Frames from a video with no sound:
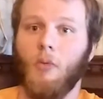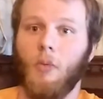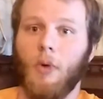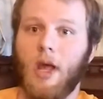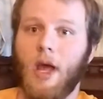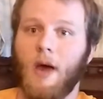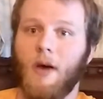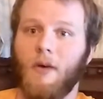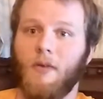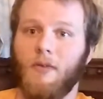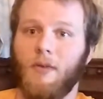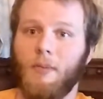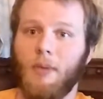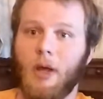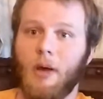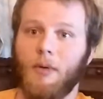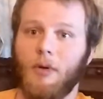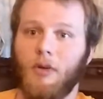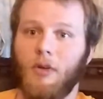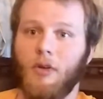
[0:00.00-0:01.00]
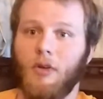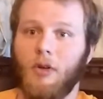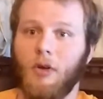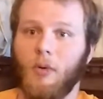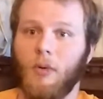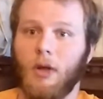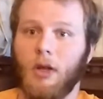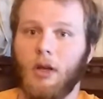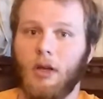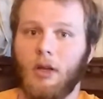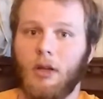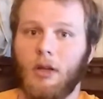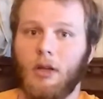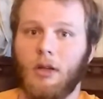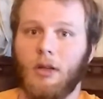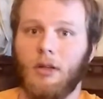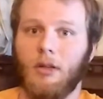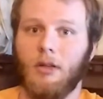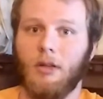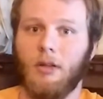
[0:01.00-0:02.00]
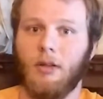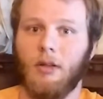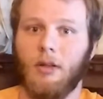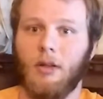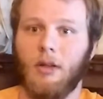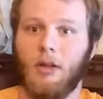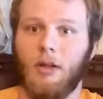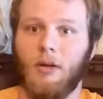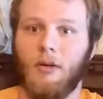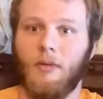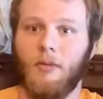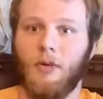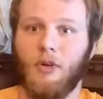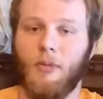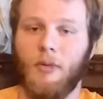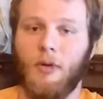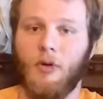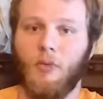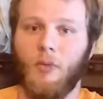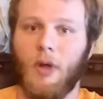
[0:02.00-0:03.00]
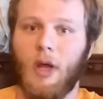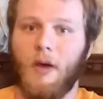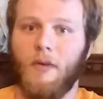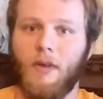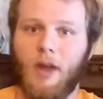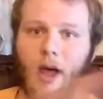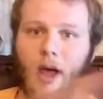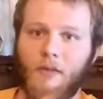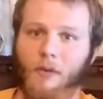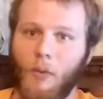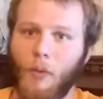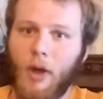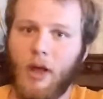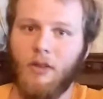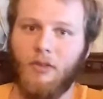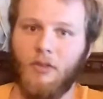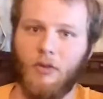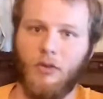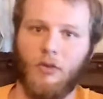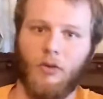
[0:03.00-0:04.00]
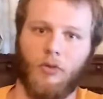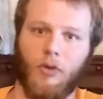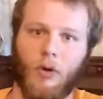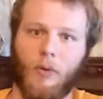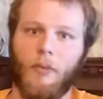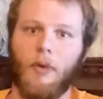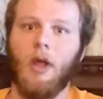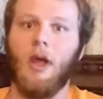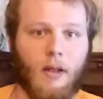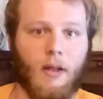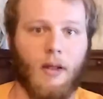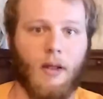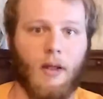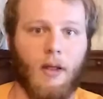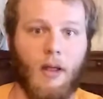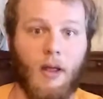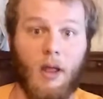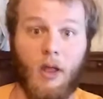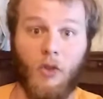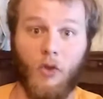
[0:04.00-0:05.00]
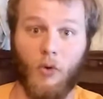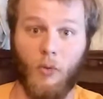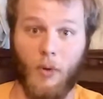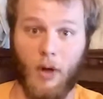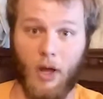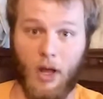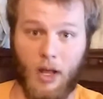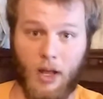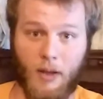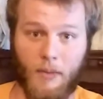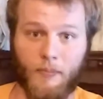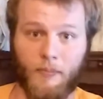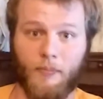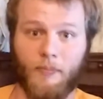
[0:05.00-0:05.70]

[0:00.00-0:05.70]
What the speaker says: we have to be able to do it, which means we have to have a way to do so. Either way,